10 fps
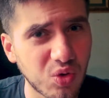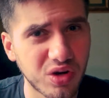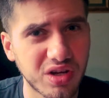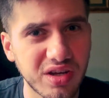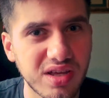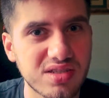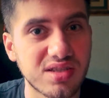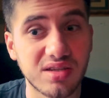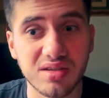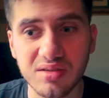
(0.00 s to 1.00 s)
organized
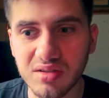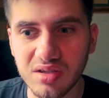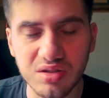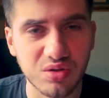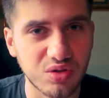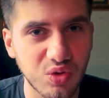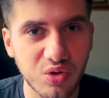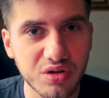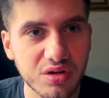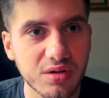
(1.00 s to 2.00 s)
and in the
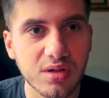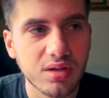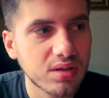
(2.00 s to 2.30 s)
order.